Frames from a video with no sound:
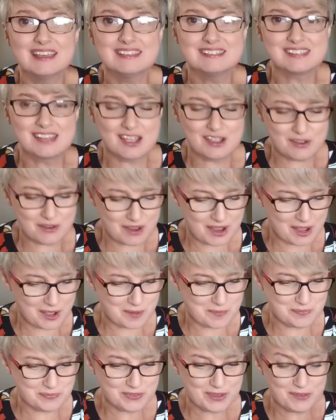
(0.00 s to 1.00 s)
So
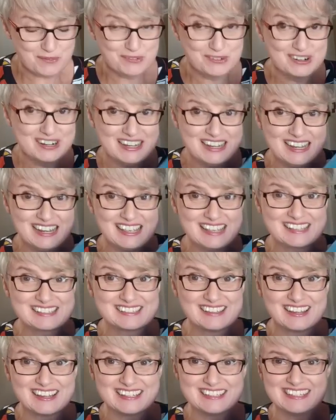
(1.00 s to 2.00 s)
really
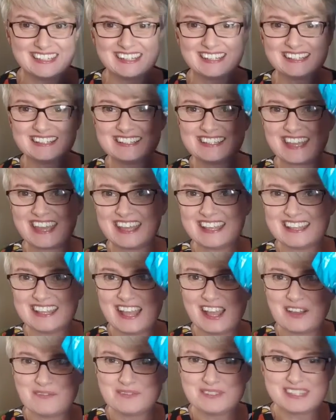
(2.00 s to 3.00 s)
exciting to get
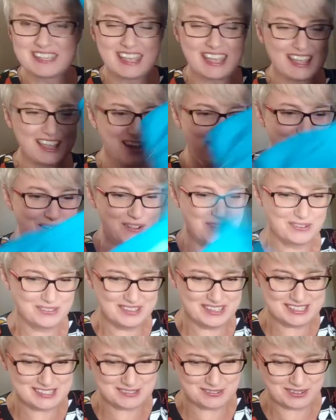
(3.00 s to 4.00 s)
going
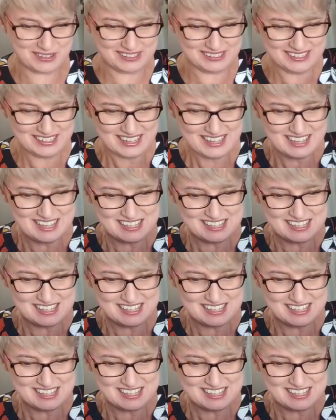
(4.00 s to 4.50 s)
on this one.